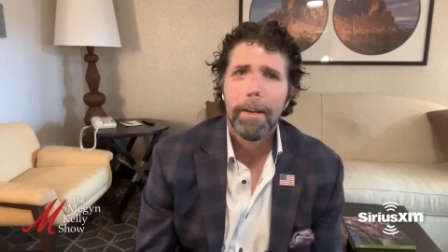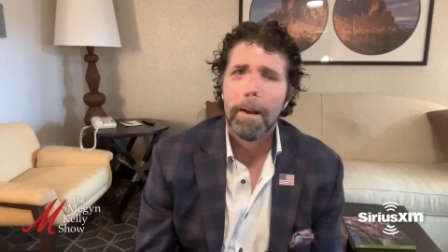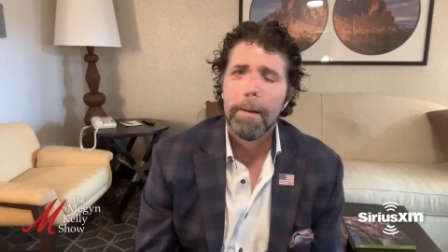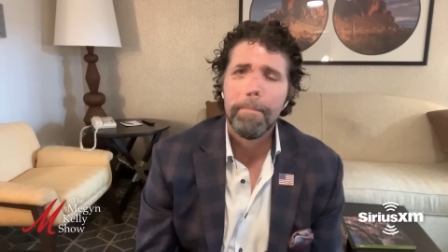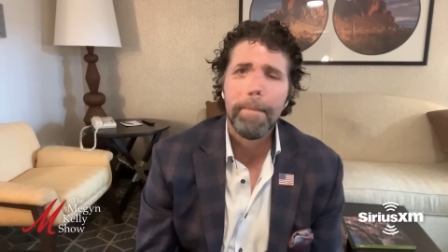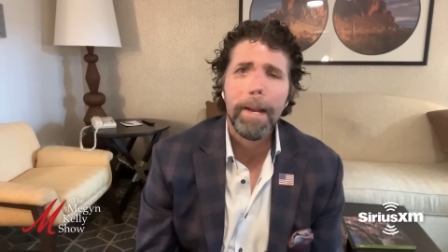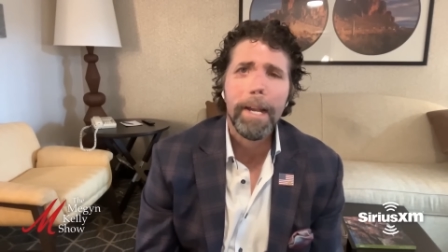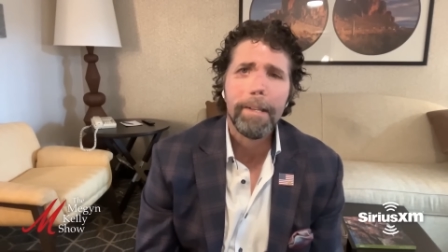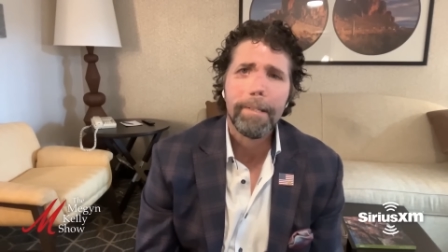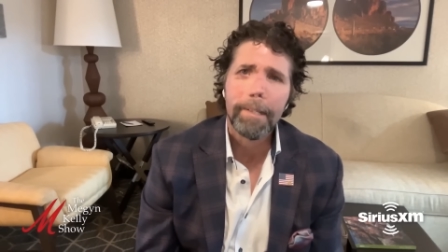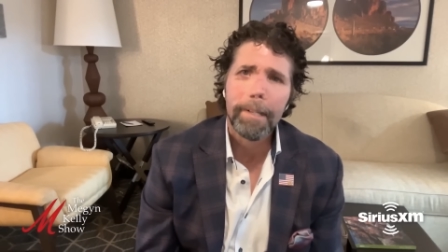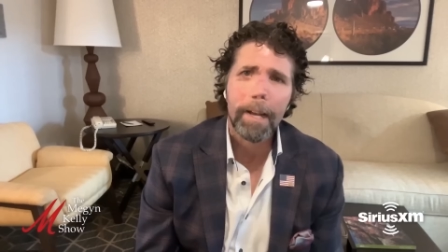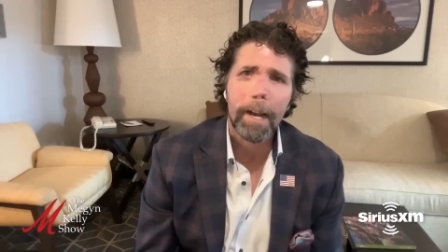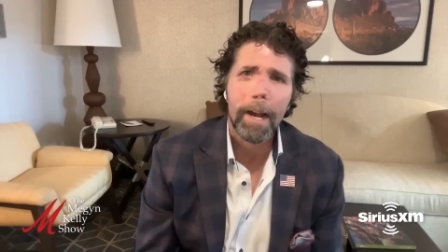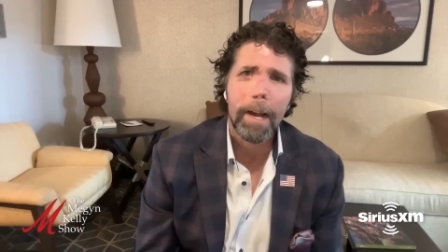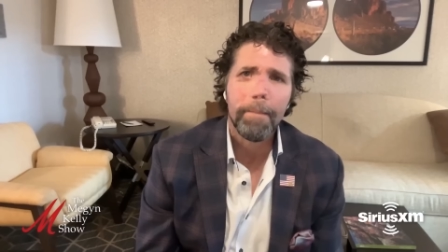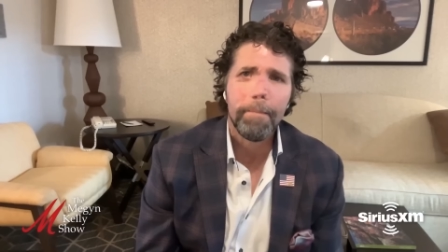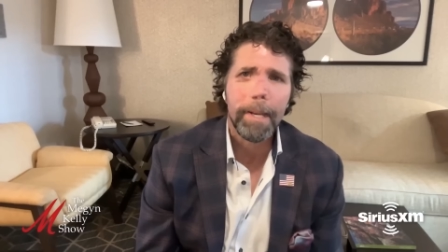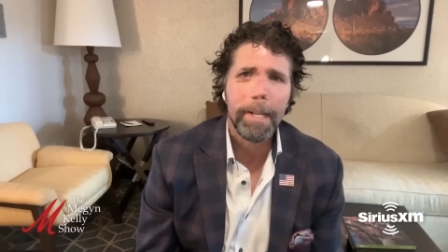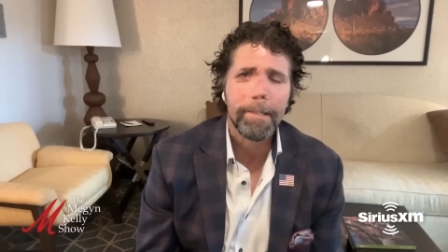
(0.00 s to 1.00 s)
amazing
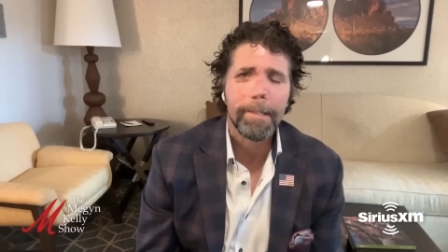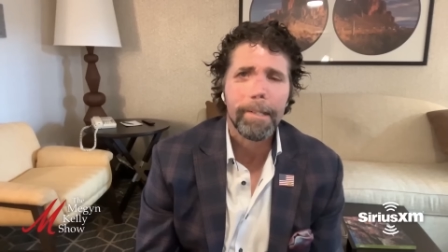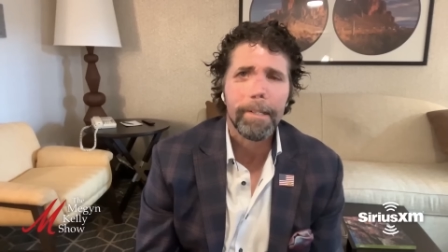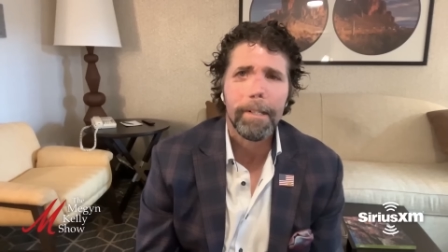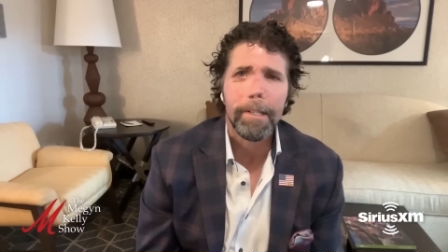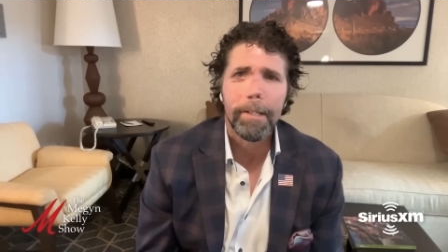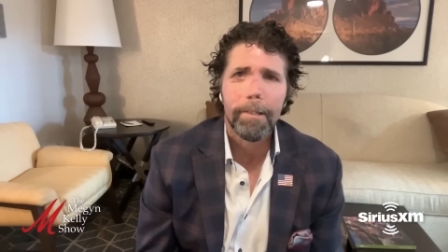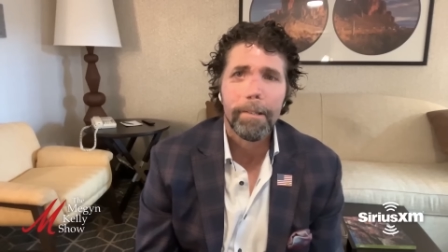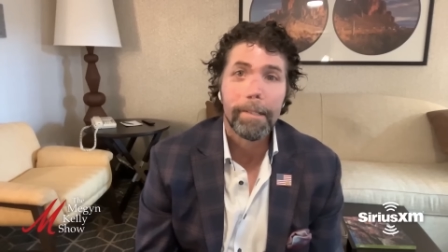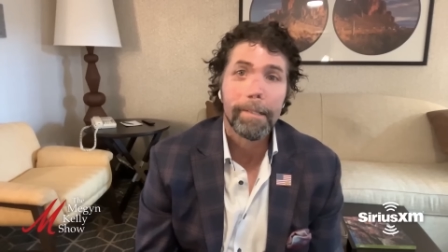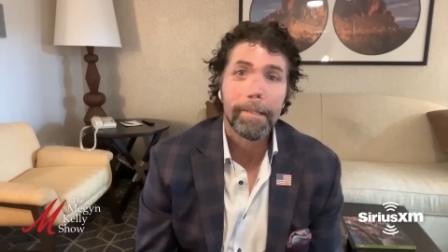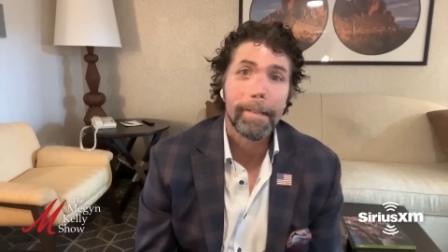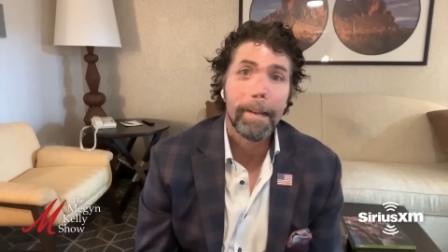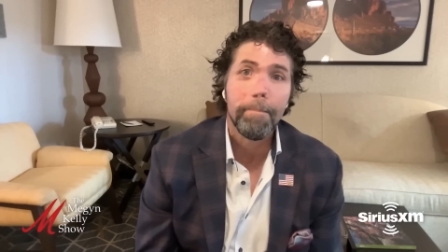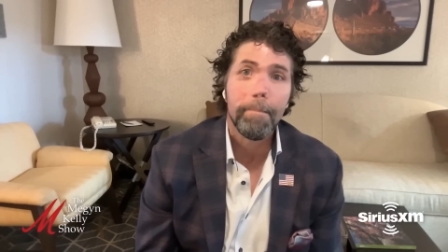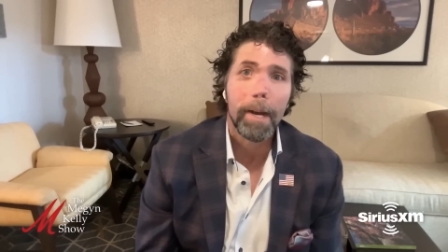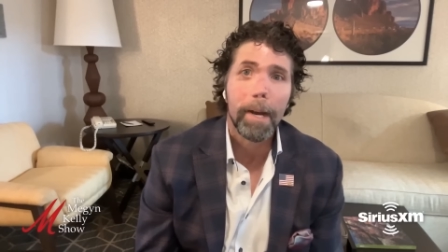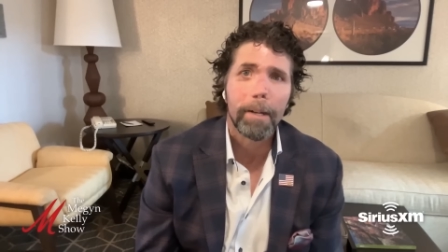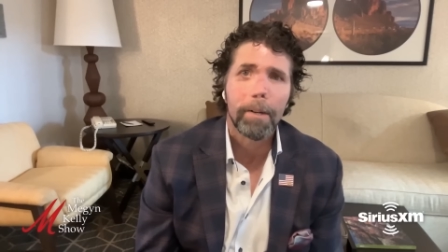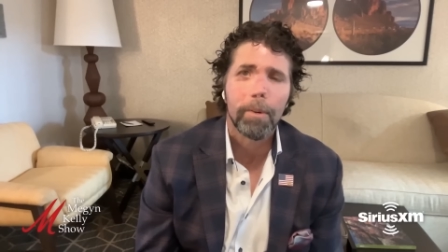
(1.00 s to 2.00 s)
guy, amazing leader. He
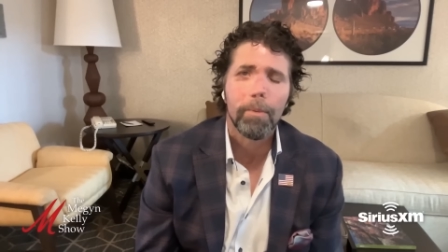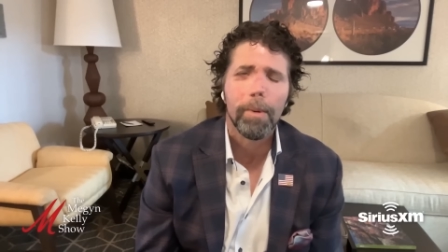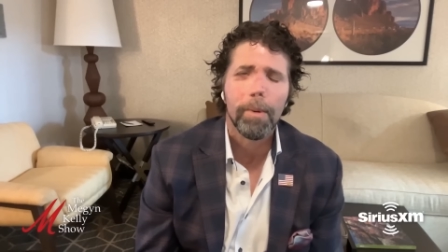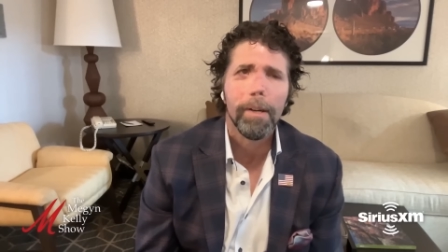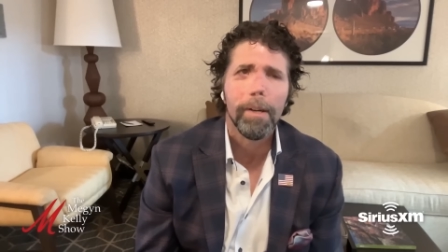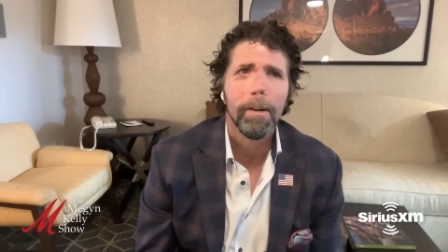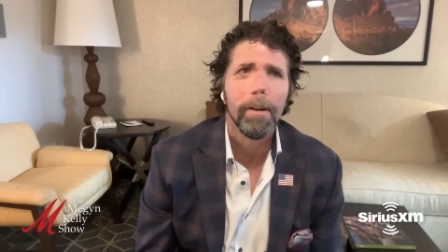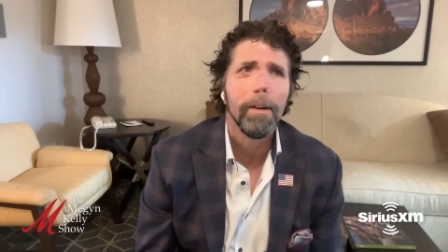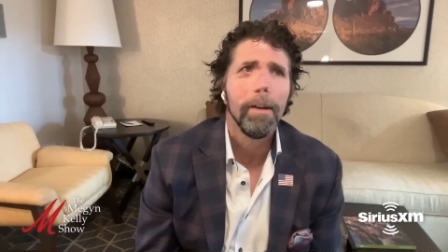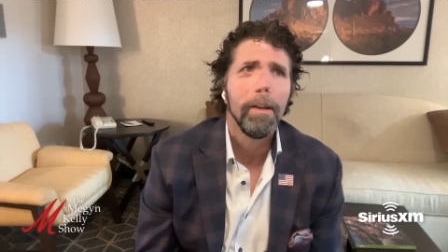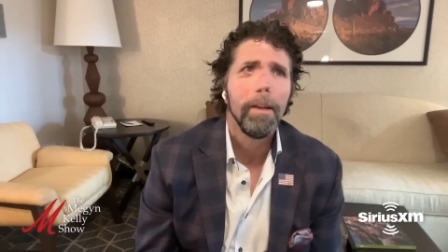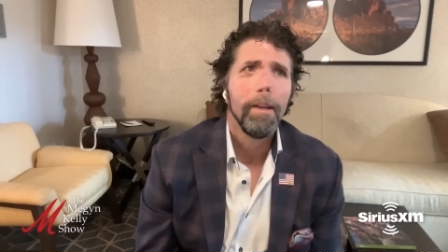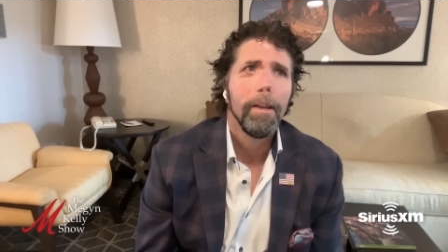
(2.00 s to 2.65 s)
saved my career.